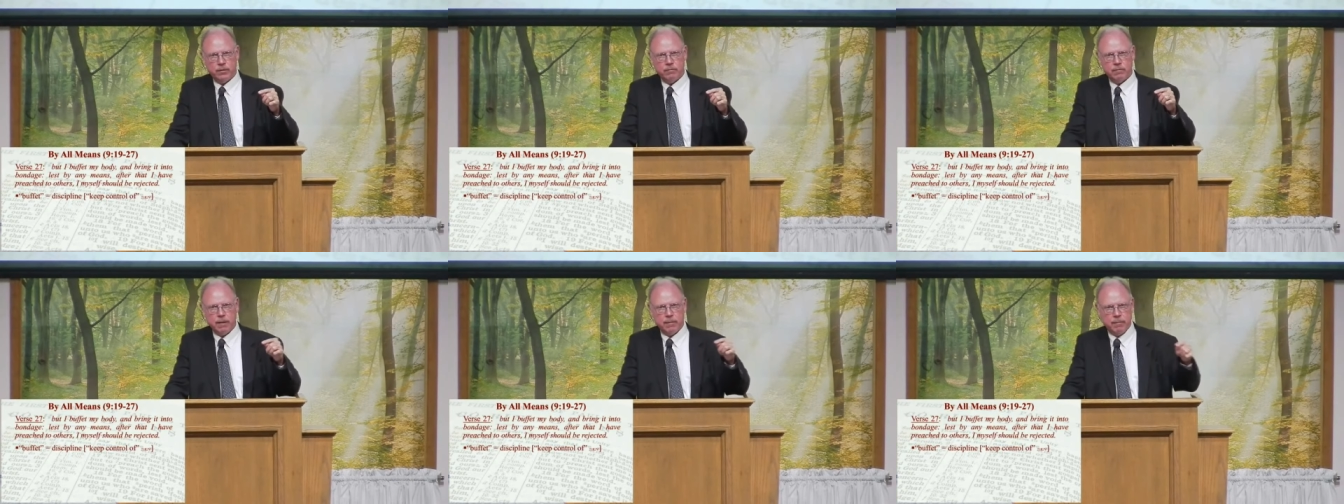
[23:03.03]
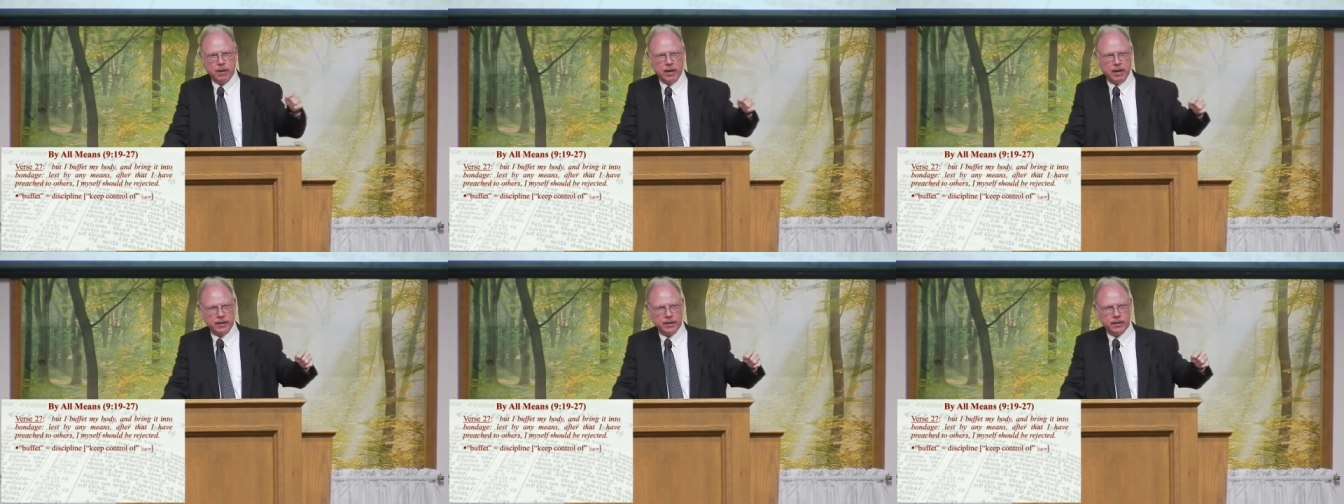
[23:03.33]
my
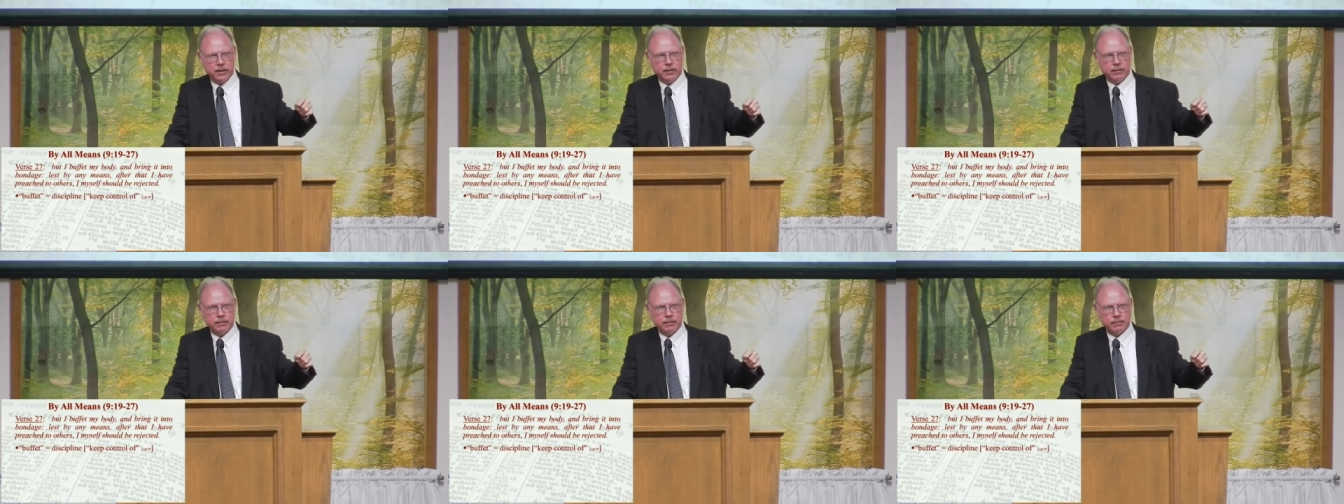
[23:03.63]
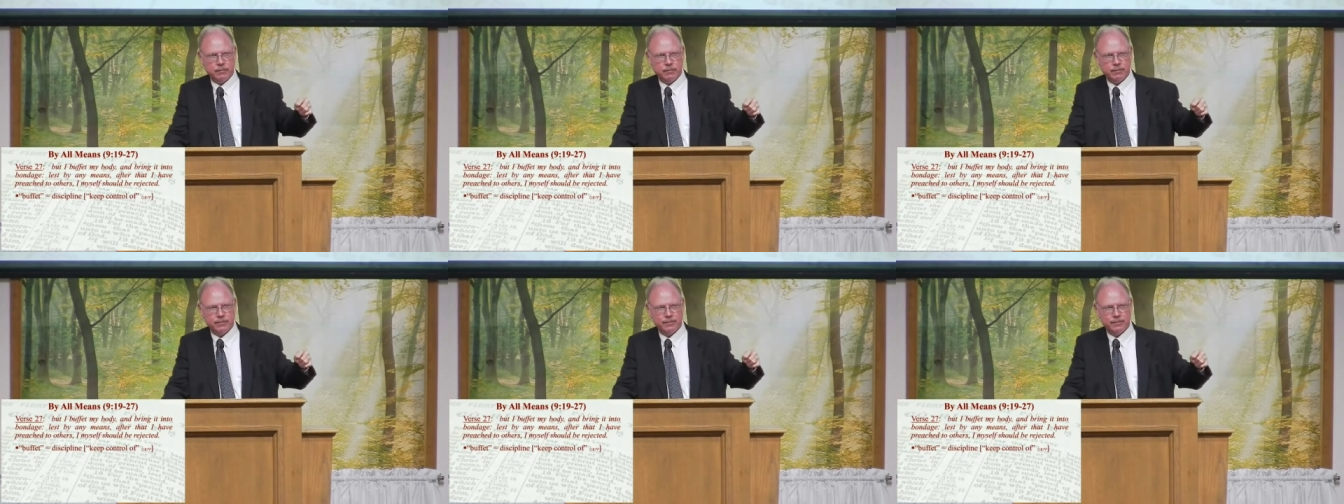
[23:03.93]
body.
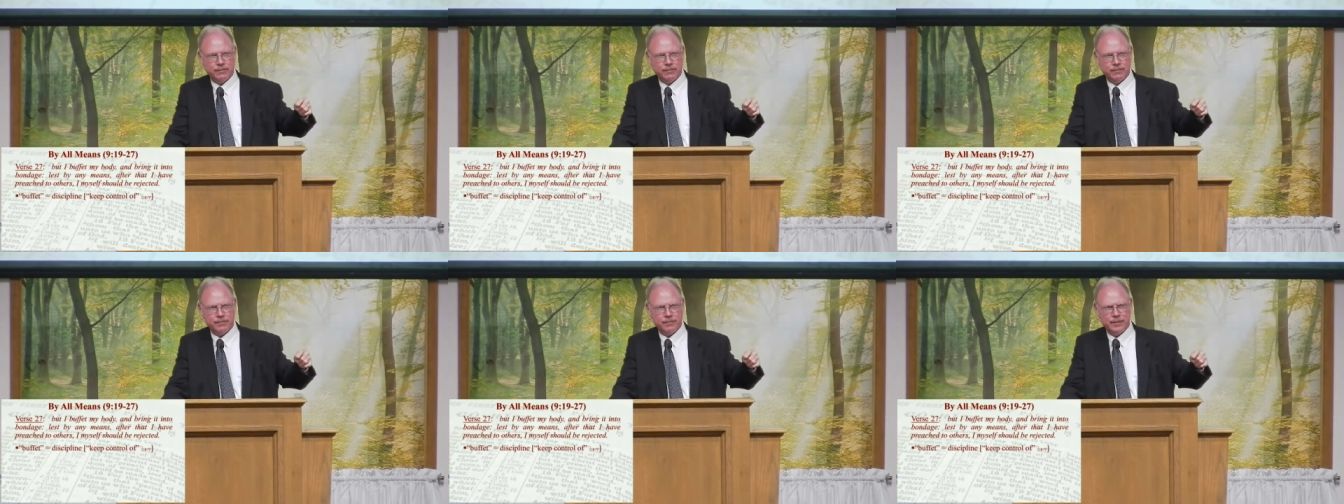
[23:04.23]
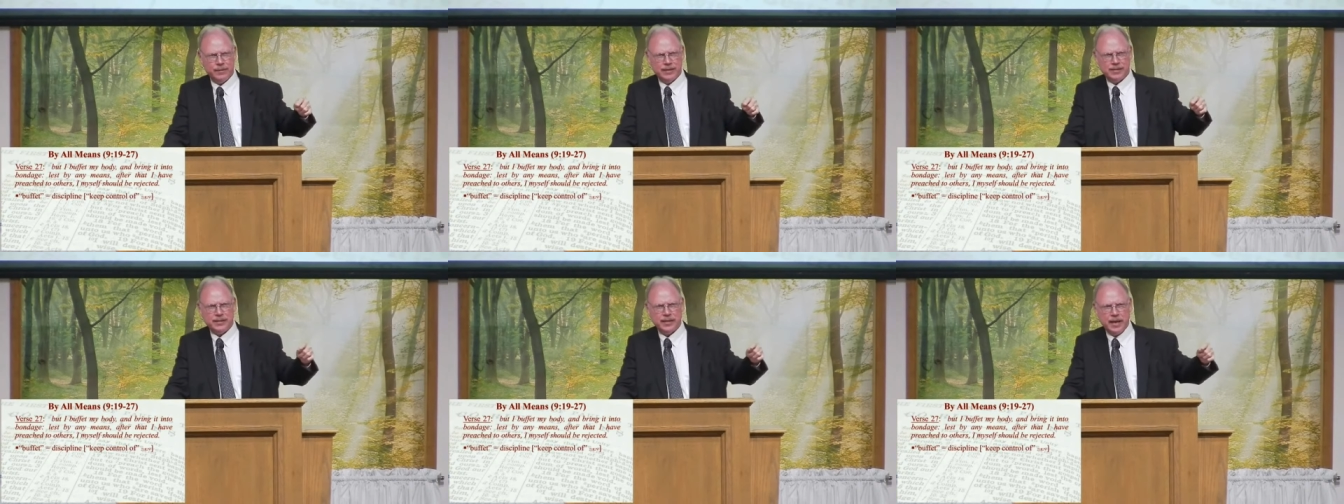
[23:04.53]

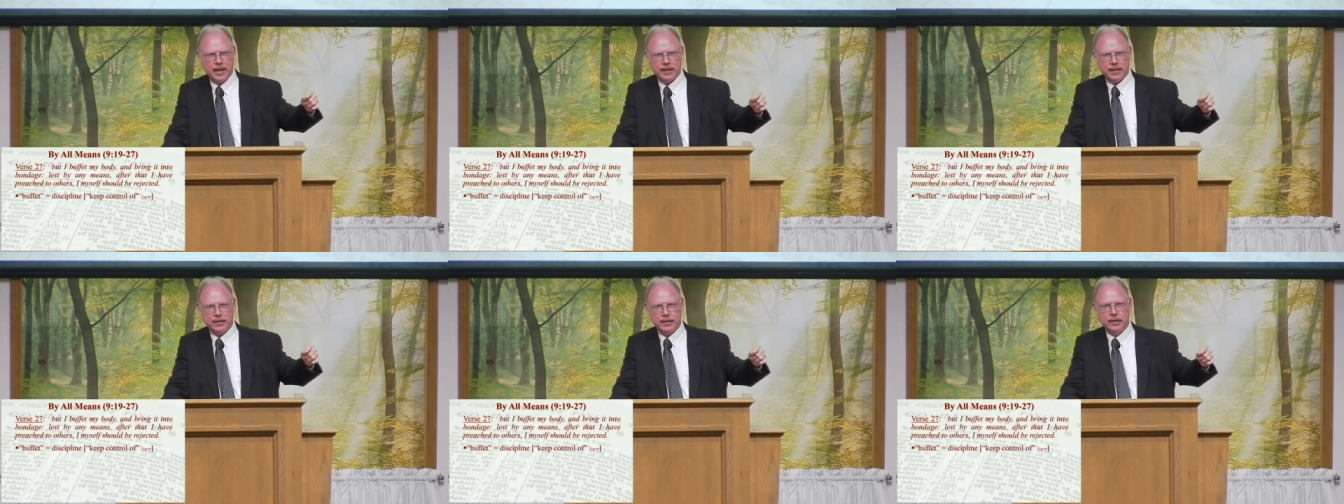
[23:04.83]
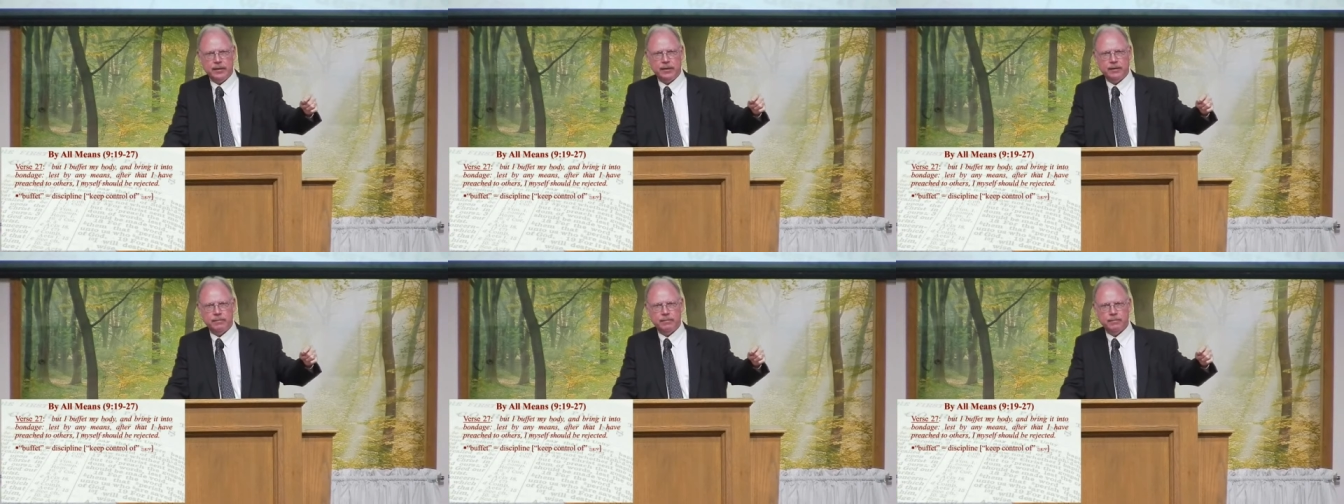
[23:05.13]
That's the
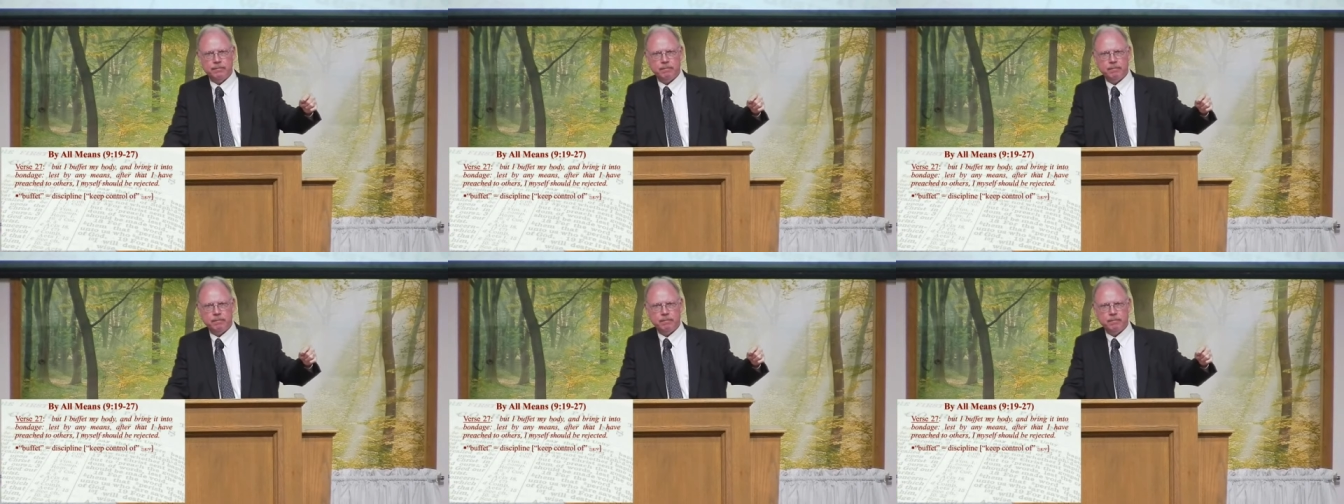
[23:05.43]
idea.